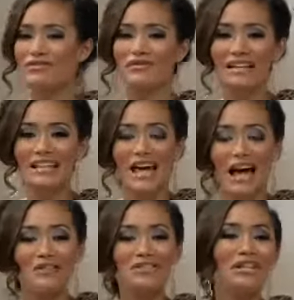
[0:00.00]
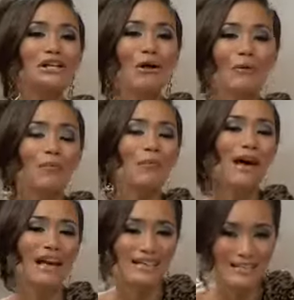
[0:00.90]
In fact, I've seen a lot more
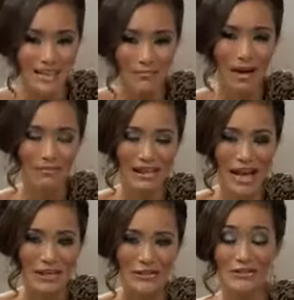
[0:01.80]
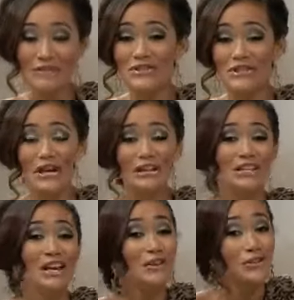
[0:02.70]
magazine publications have
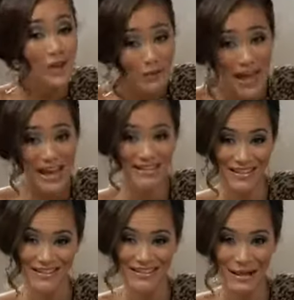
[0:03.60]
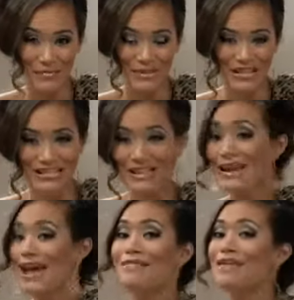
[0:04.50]
started showcasing celebrities
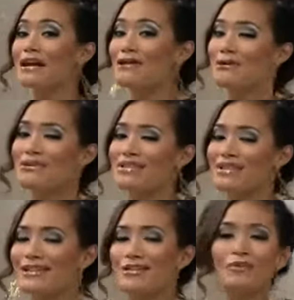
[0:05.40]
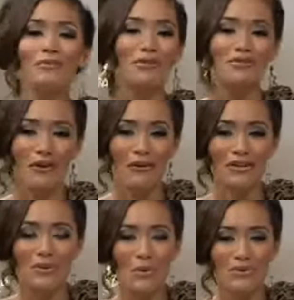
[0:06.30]
in their nude state to promote
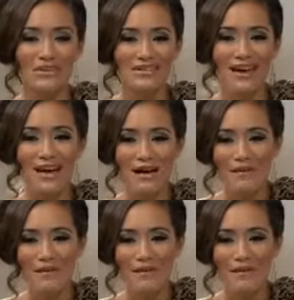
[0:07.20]
various causes.